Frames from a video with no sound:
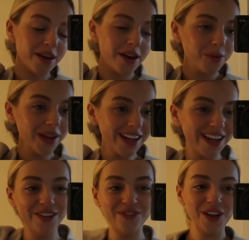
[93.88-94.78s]
the
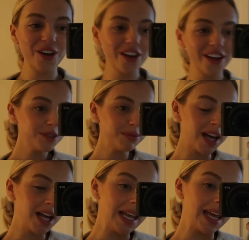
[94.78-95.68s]
weekly vlog super
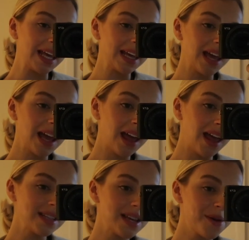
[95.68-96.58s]
early,
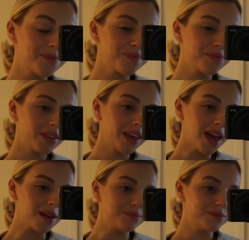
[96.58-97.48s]
and
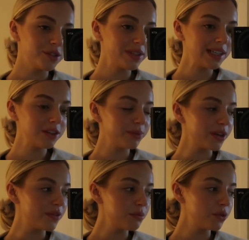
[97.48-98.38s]
yeah, doing a little bit
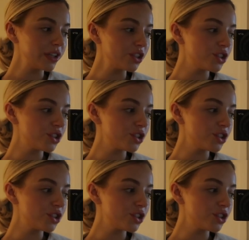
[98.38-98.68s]
of a morning